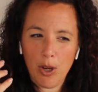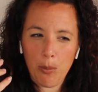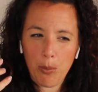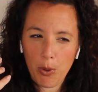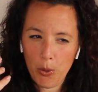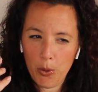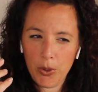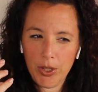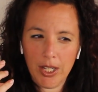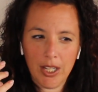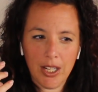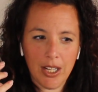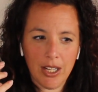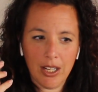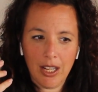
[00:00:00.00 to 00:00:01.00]

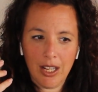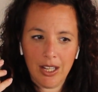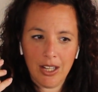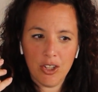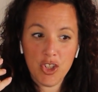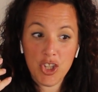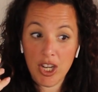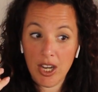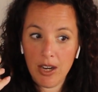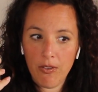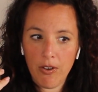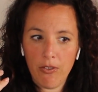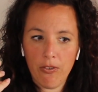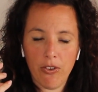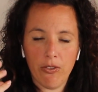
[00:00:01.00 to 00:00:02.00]
applauding and
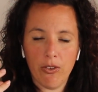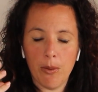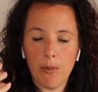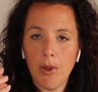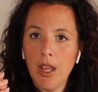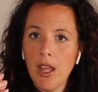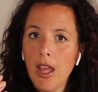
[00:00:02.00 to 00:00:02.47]
cheering for them.